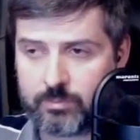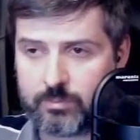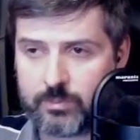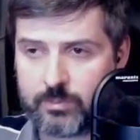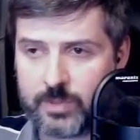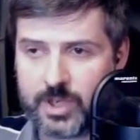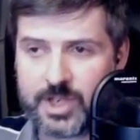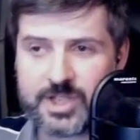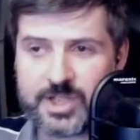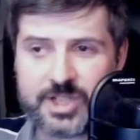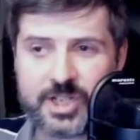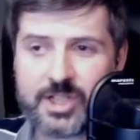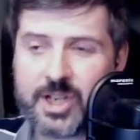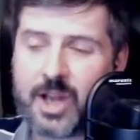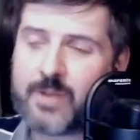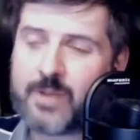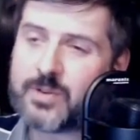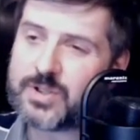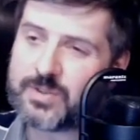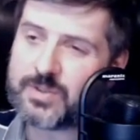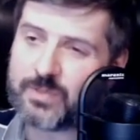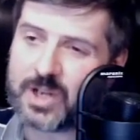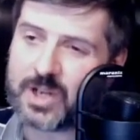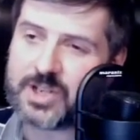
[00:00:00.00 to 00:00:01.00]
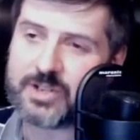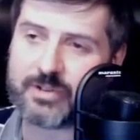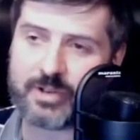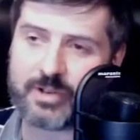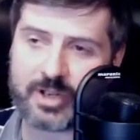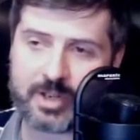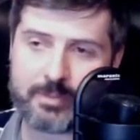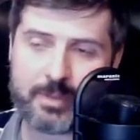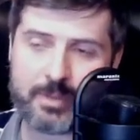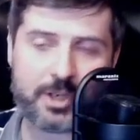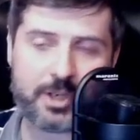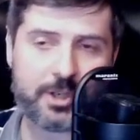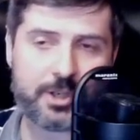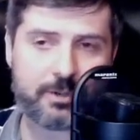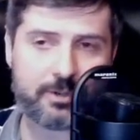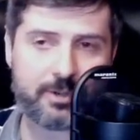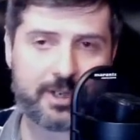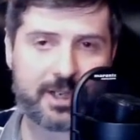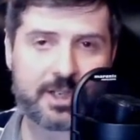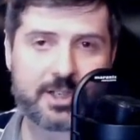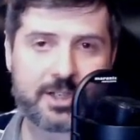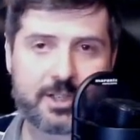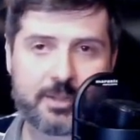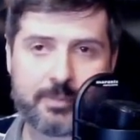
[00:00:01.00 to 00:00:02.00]
Is it? I was wondering about
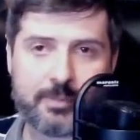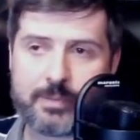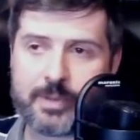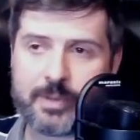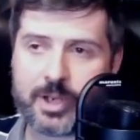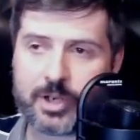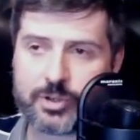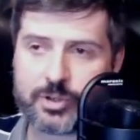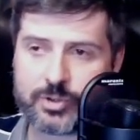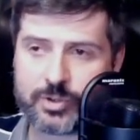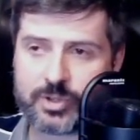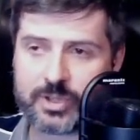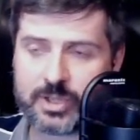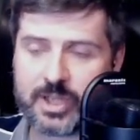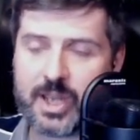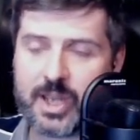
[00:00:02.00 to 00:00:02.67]
Oriental. Maybe I shouldn't.